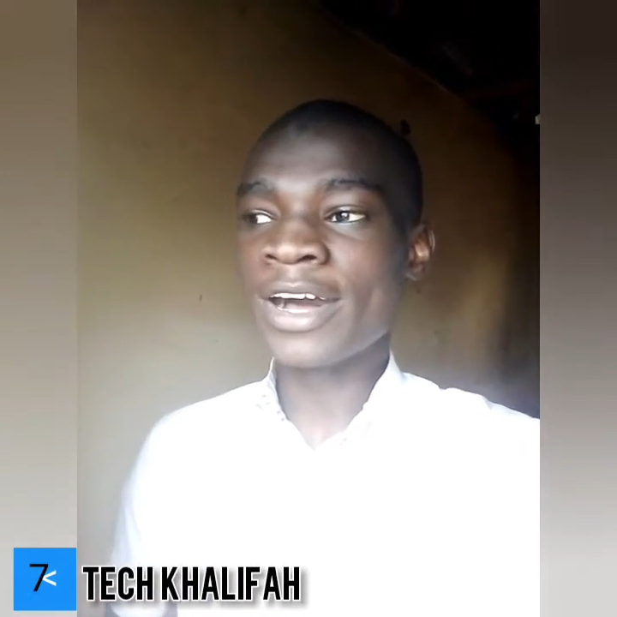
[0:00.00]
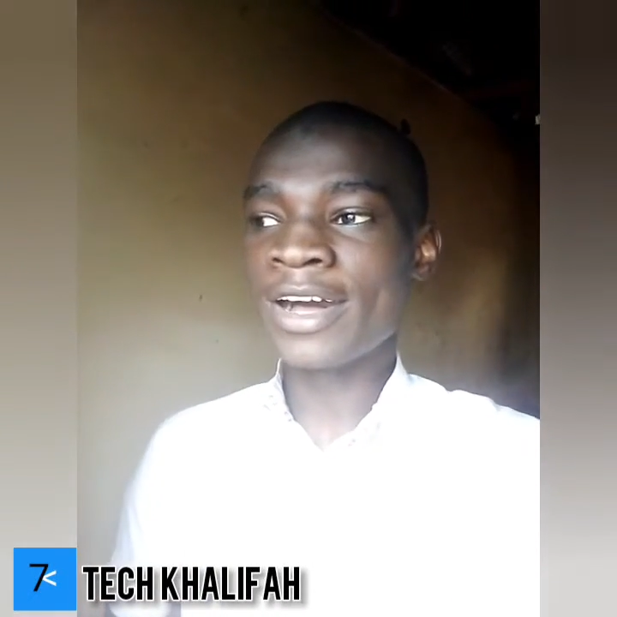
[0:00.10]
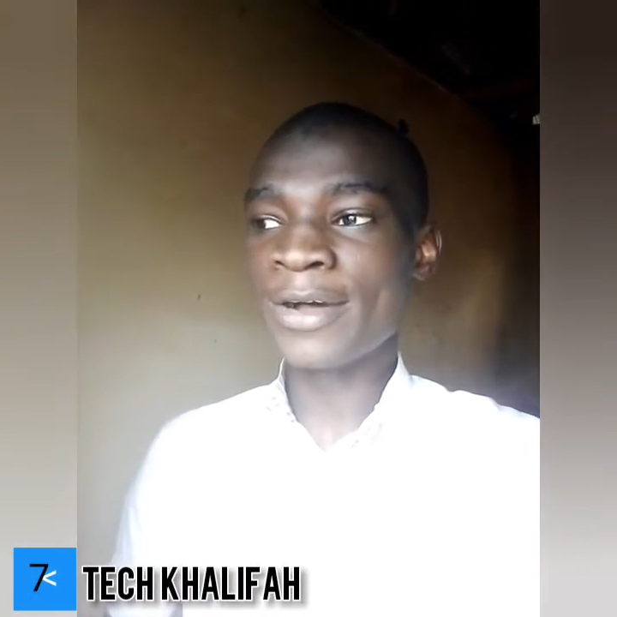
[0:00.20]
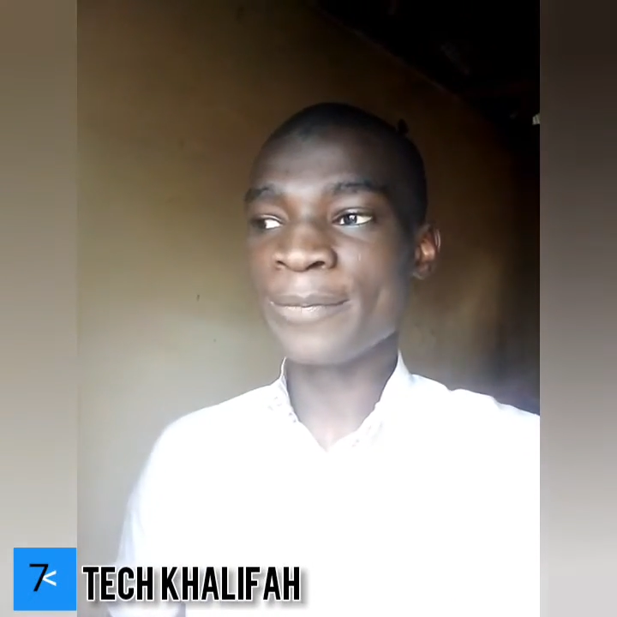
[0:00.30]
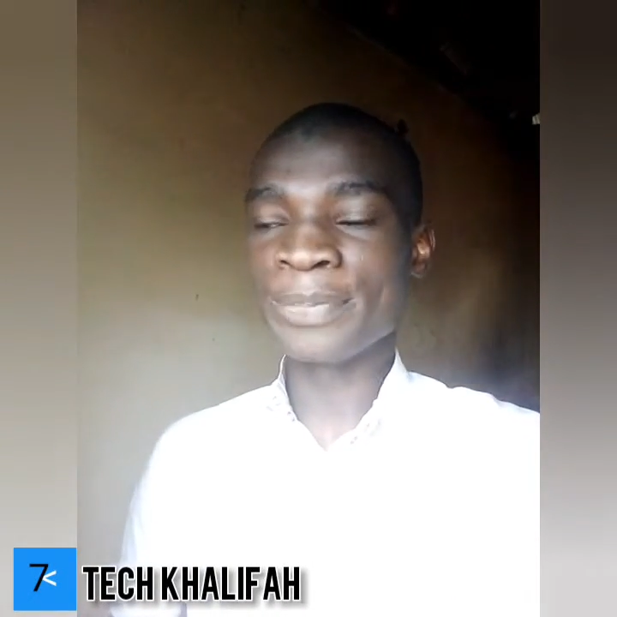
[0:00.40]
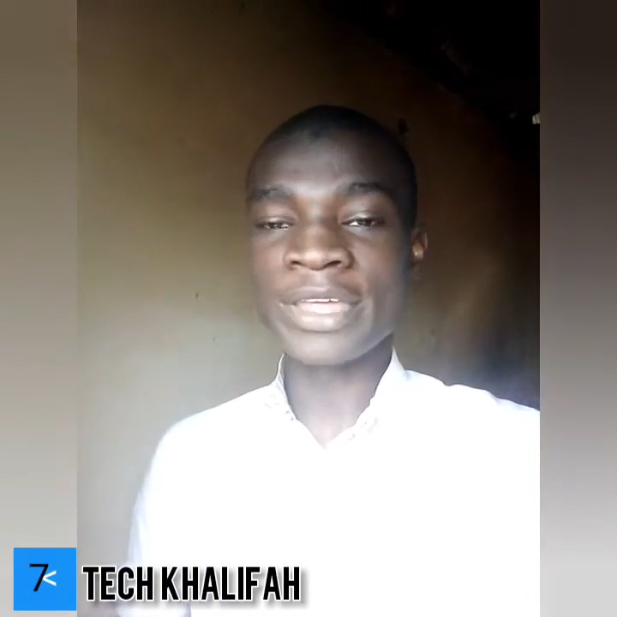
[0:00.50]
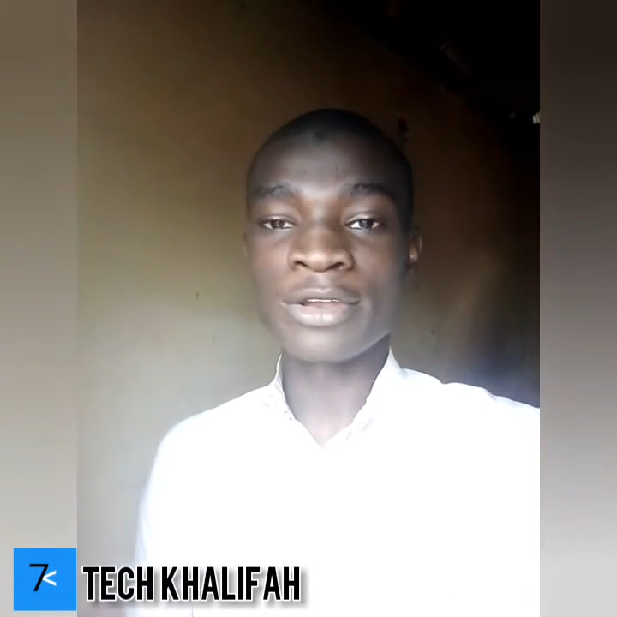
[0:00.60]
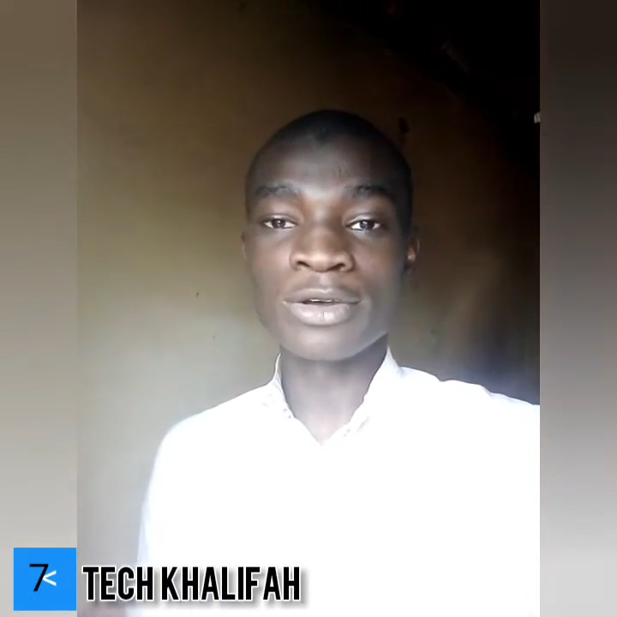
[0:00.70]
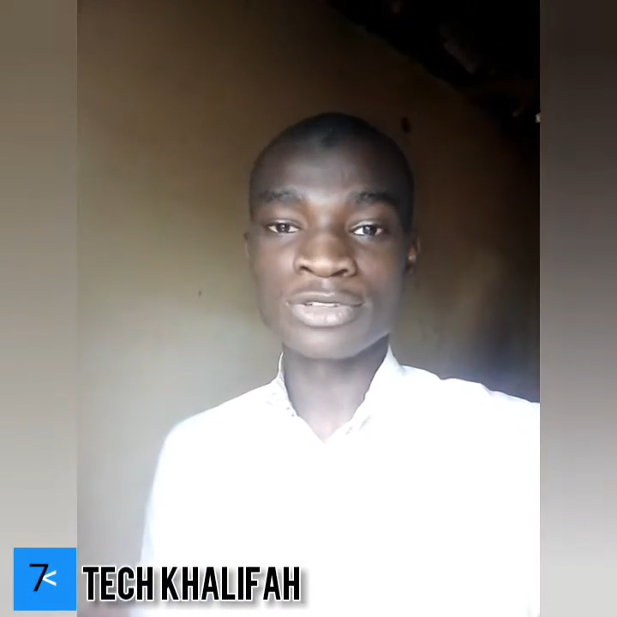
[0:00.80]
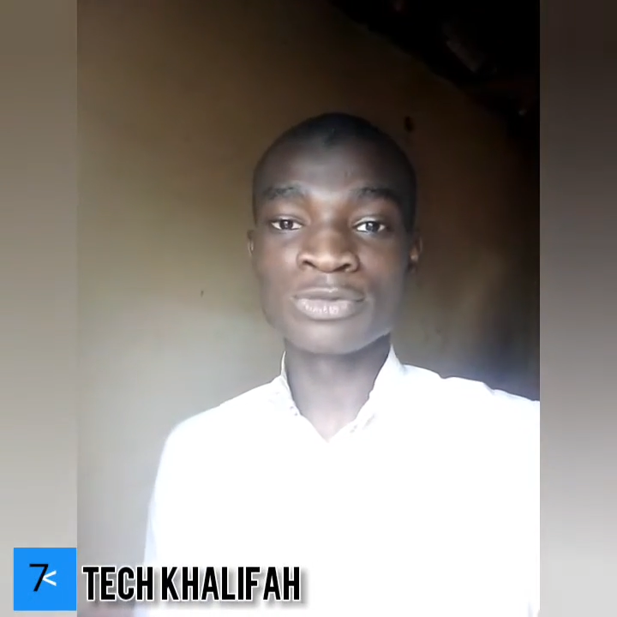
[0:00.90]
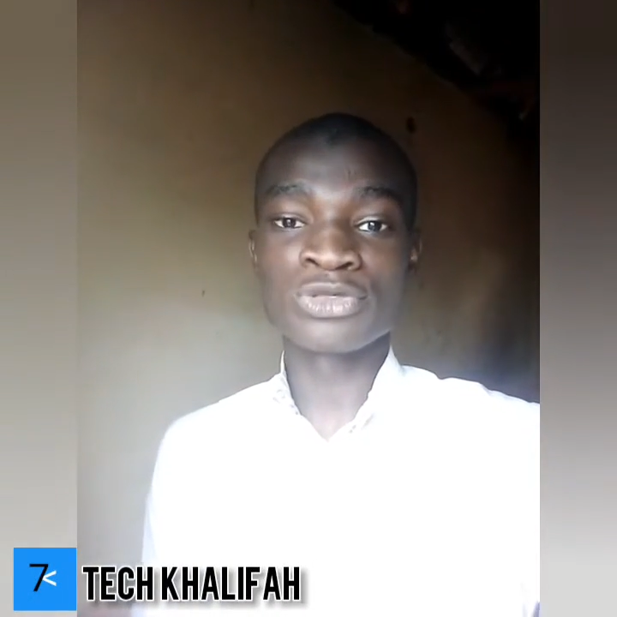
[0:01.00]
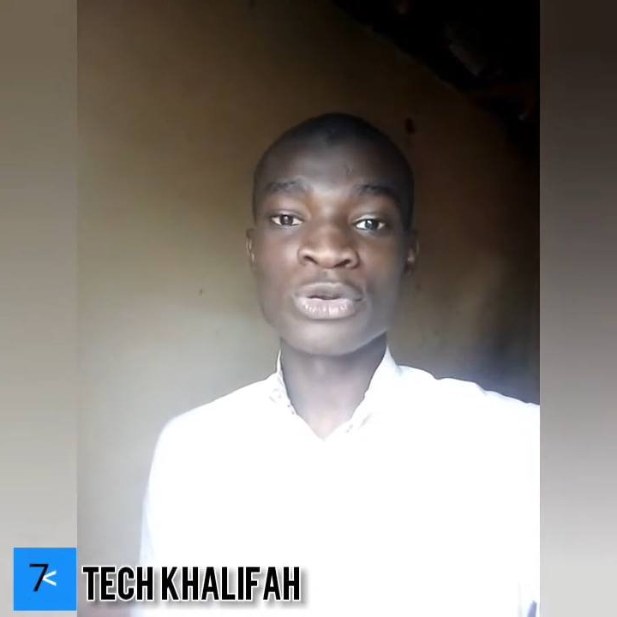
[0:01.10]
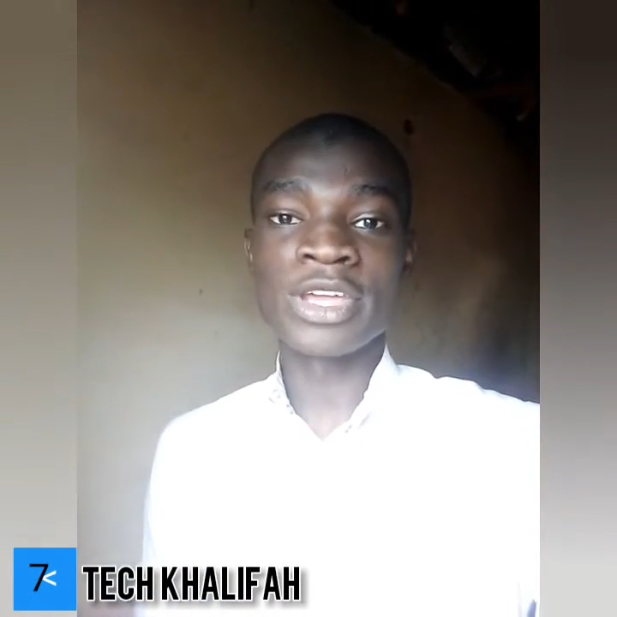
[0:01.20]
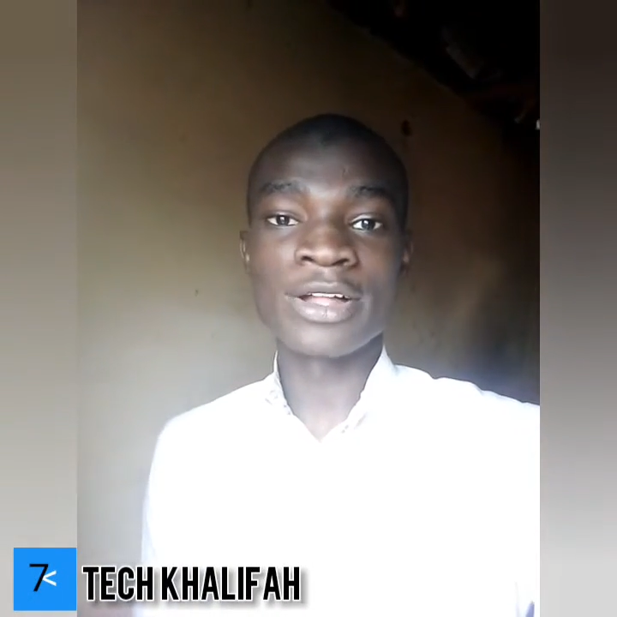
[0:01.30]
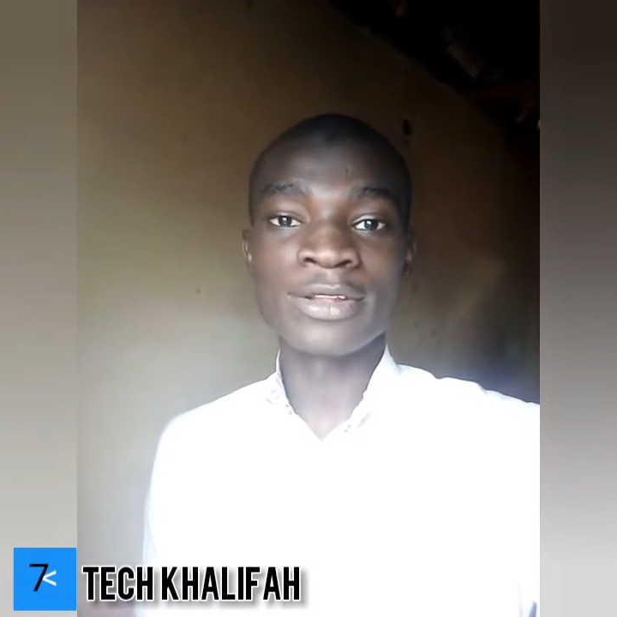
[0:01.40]
um, an awesome
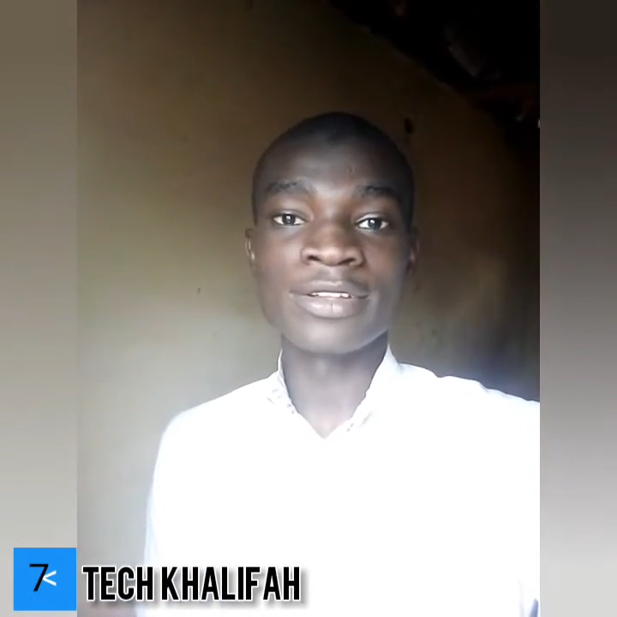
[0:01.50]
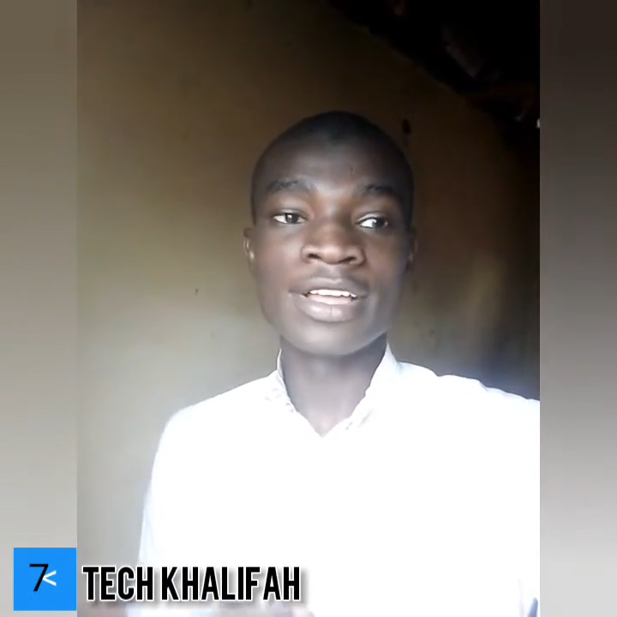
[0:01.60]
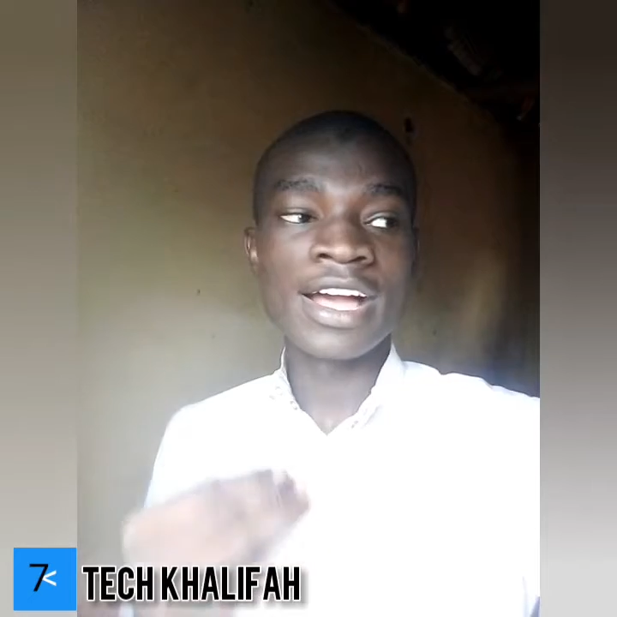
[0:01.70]
tutorial,